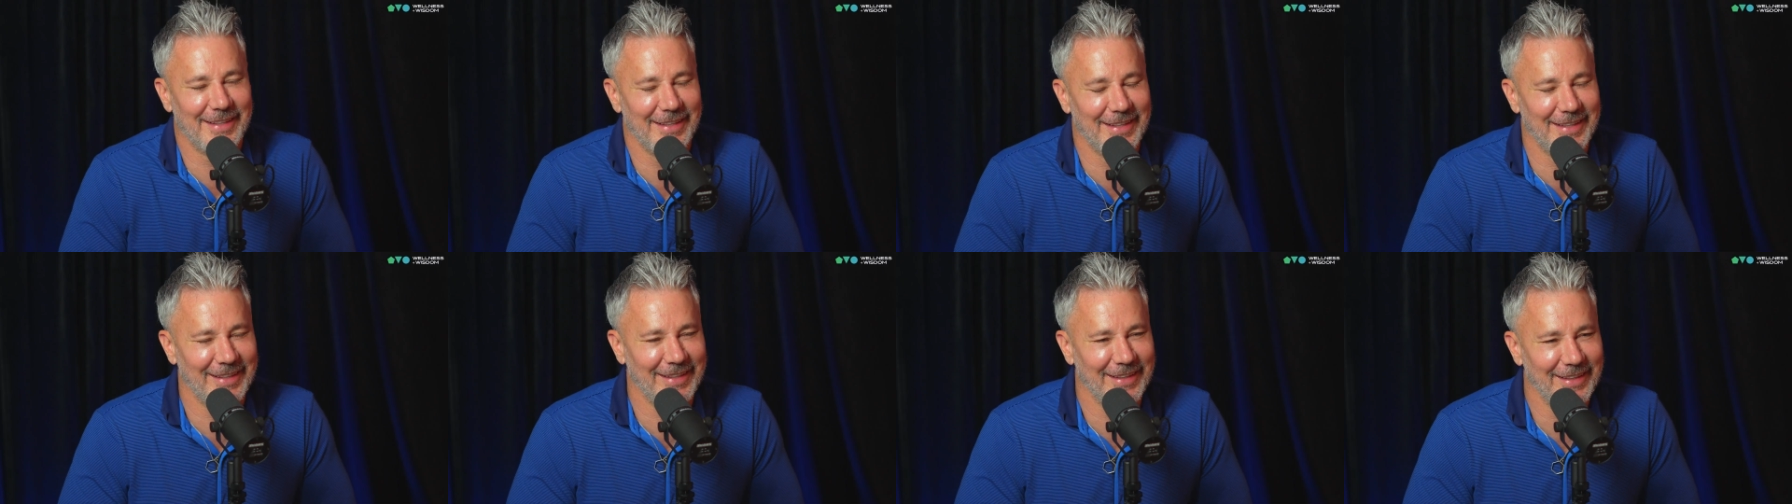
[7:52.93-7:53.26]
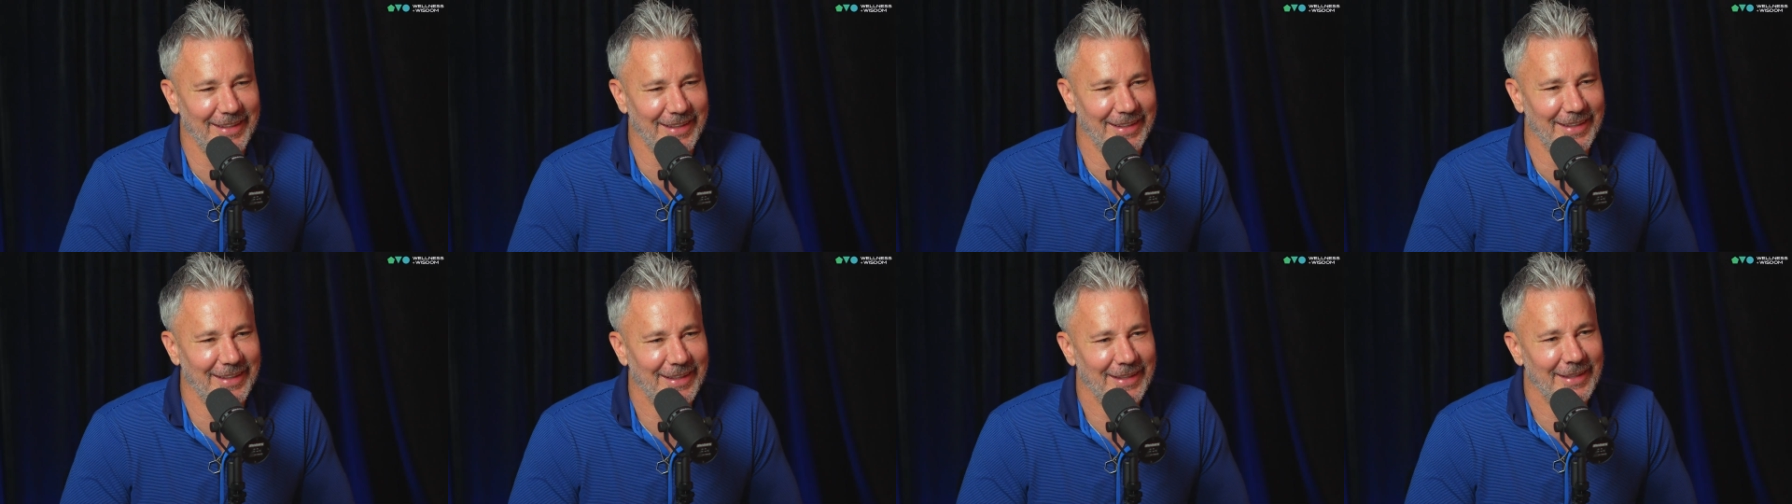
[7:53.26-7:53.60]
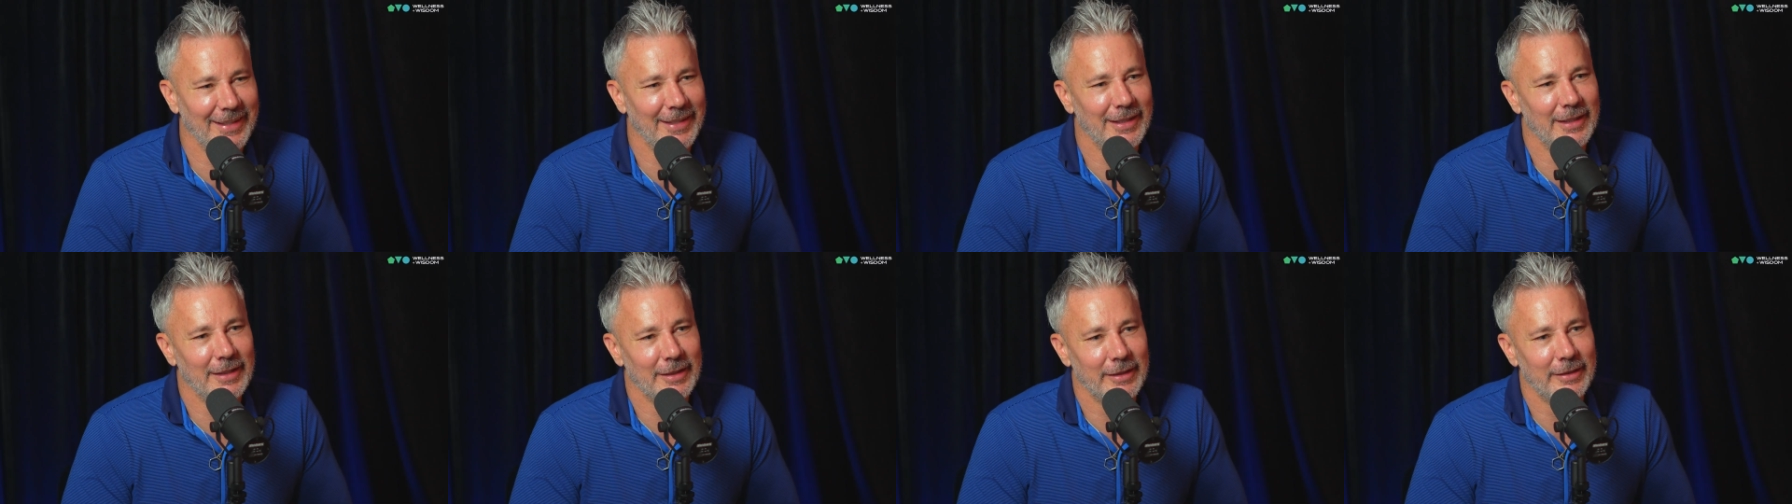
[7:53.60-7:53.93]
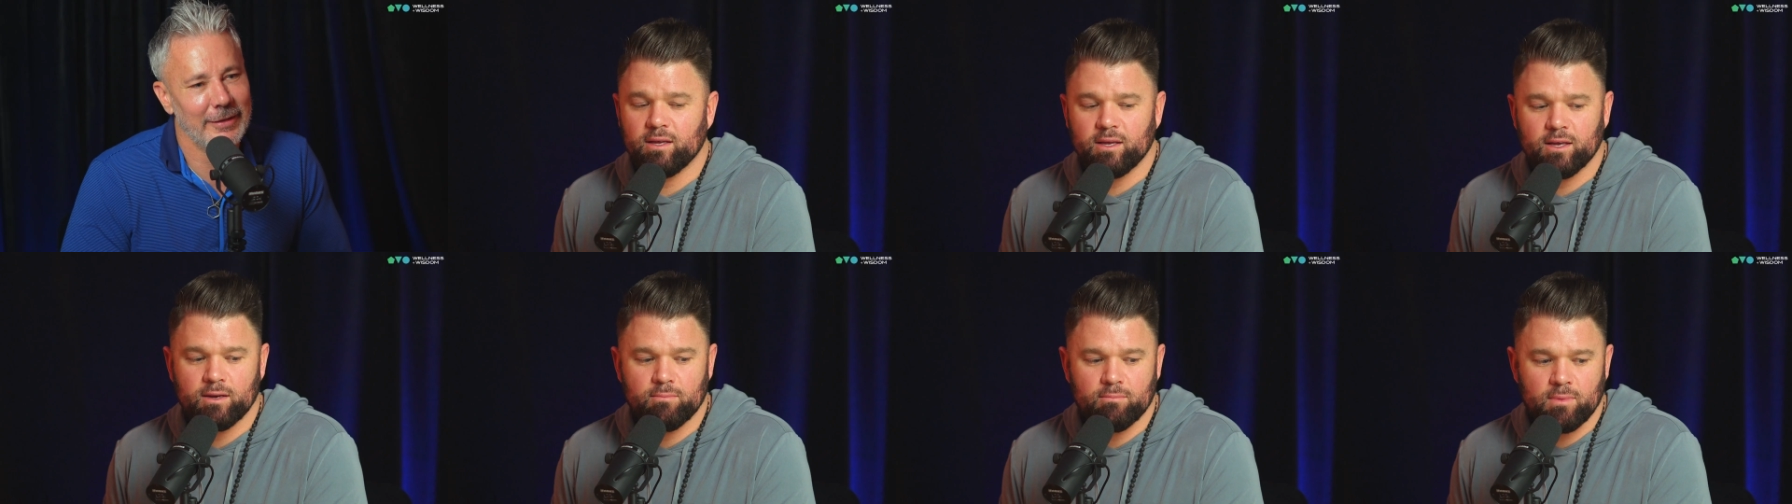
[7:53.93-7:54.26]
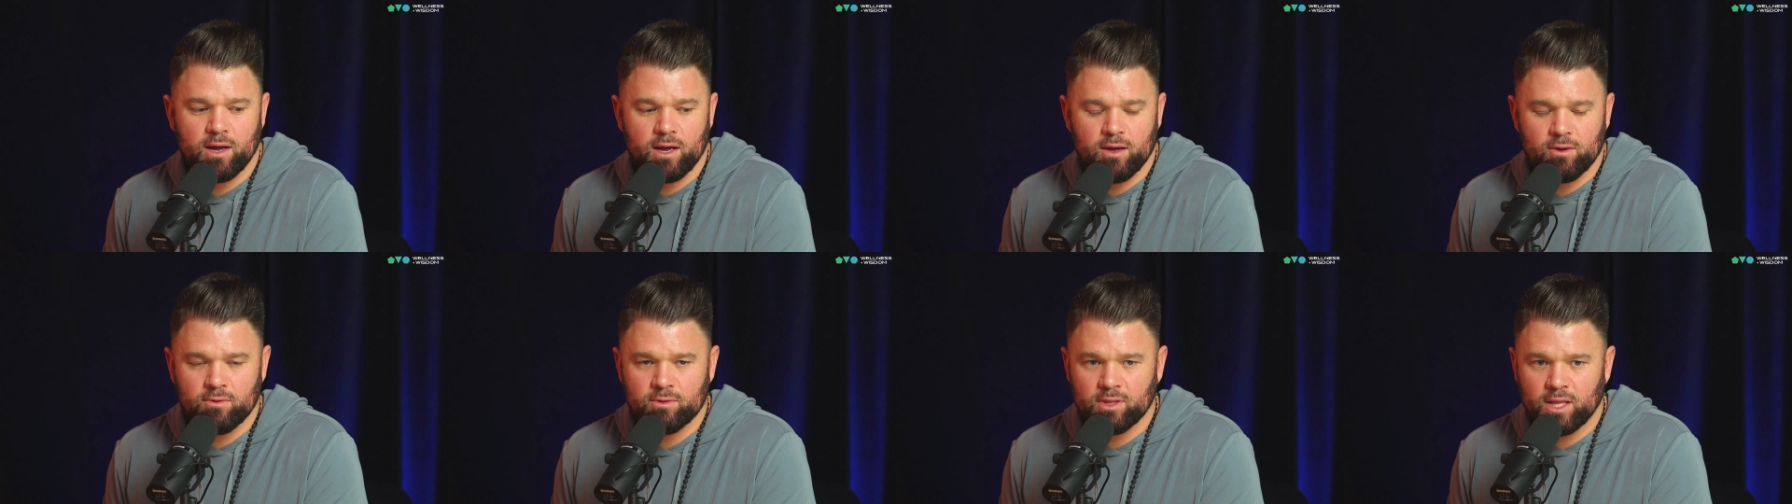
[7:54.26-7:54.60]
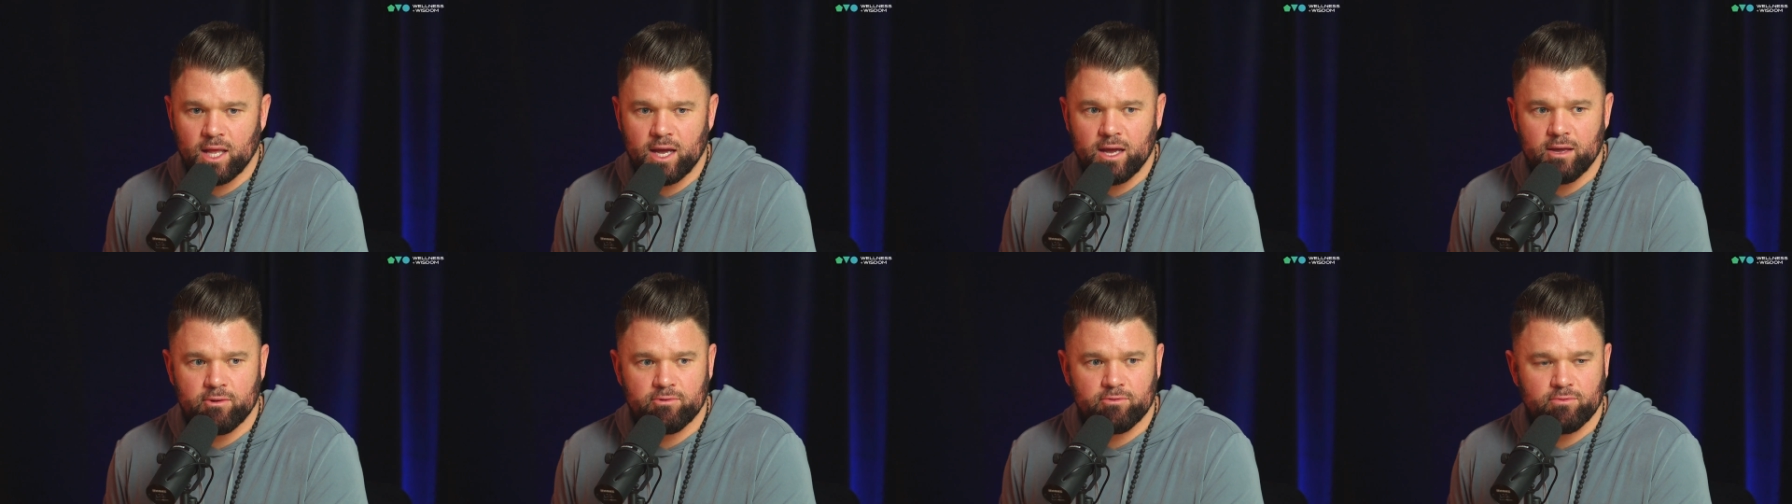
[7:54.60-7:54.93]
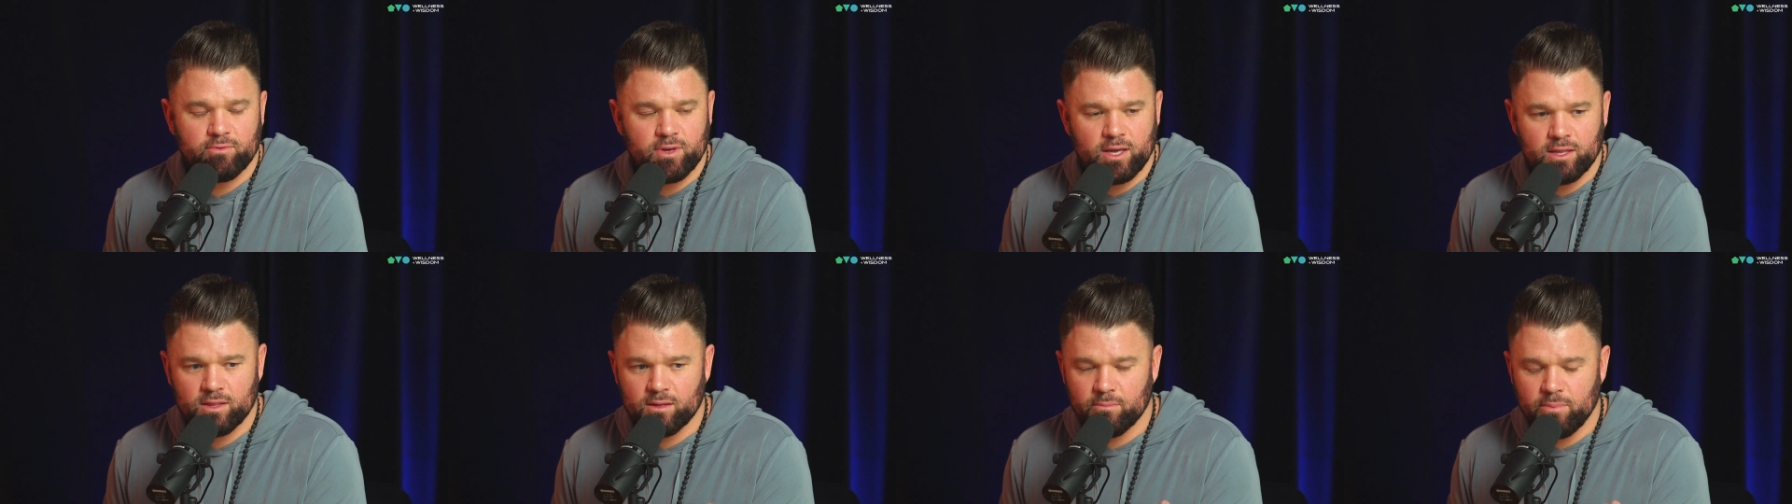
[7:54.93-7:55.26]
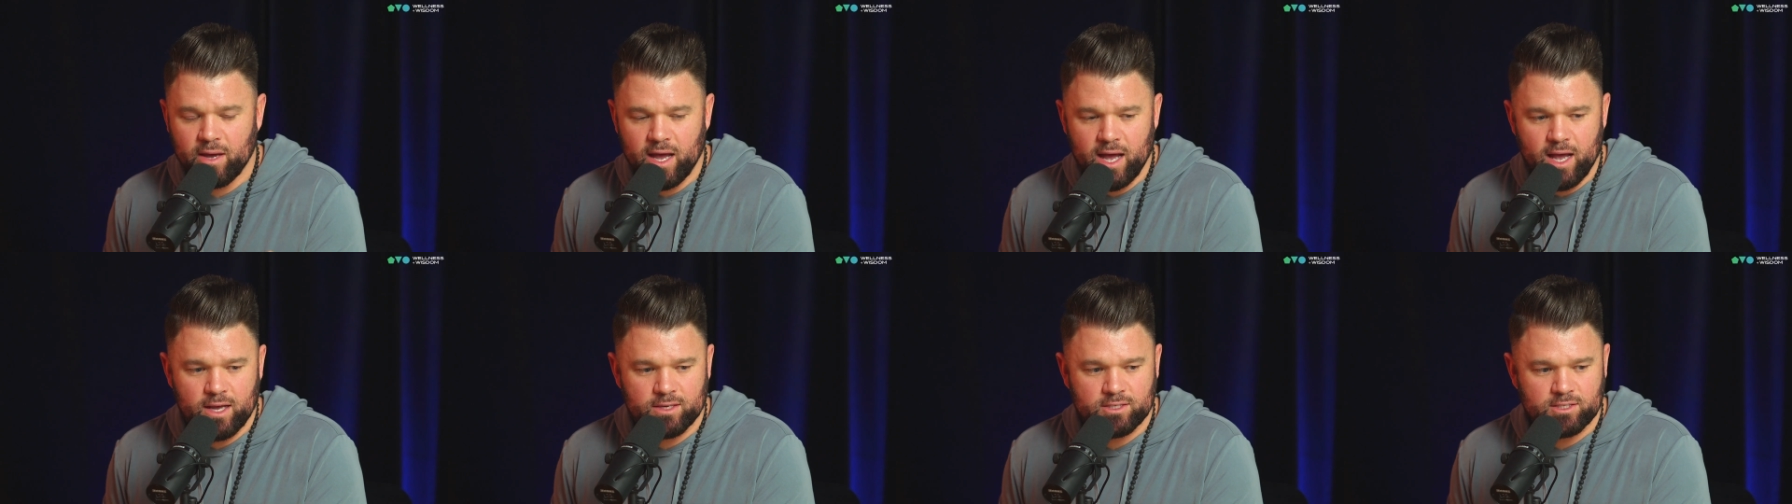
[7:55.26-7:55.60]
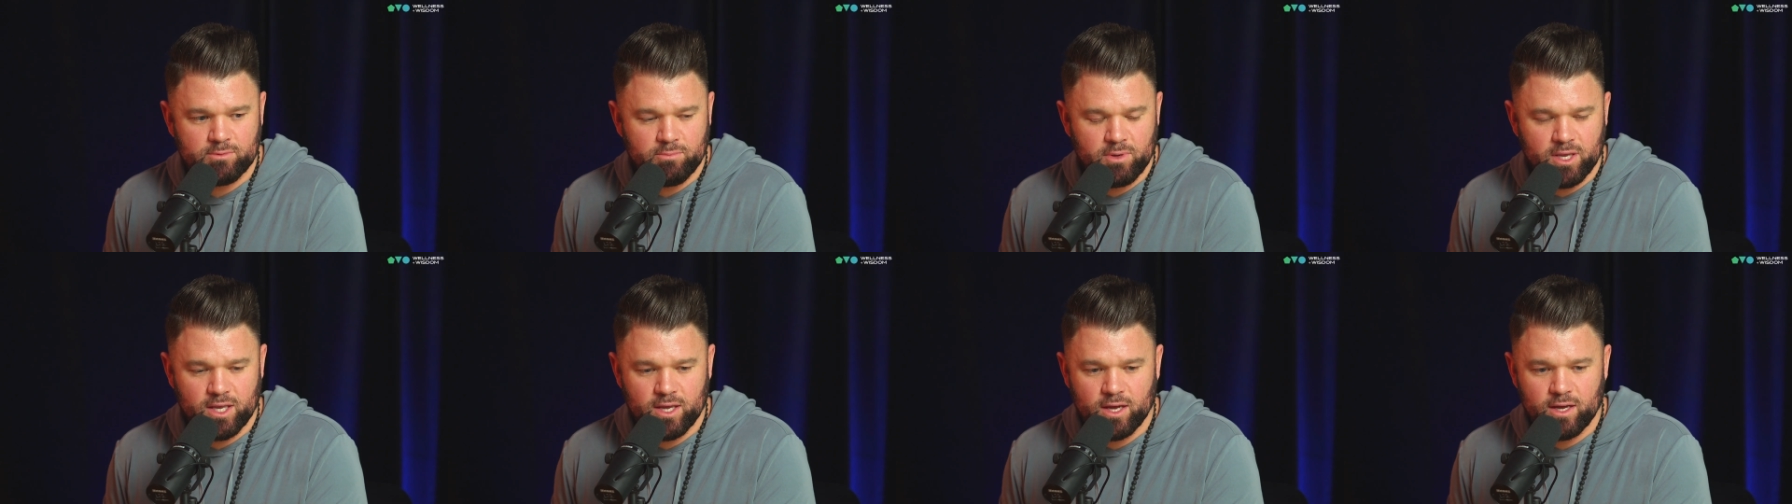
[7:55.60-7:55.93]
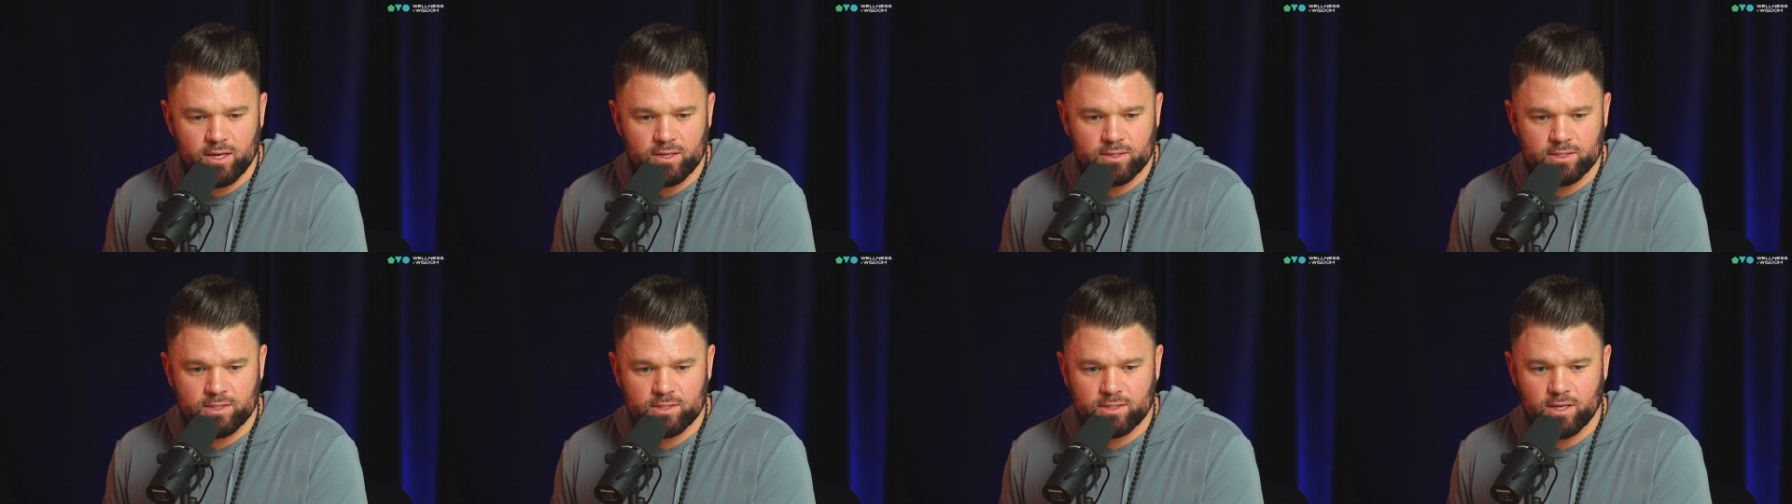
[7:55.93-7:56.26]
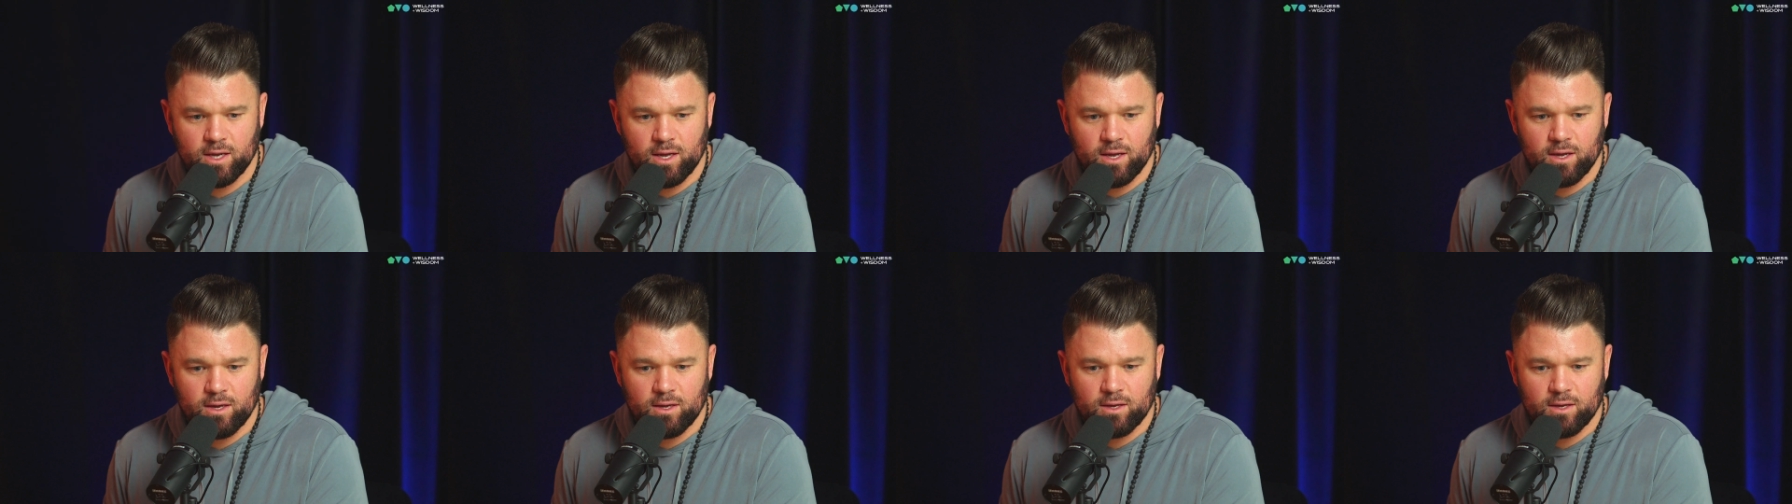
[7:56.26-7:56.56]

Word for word: No, and I can feel it in my own life in the past, because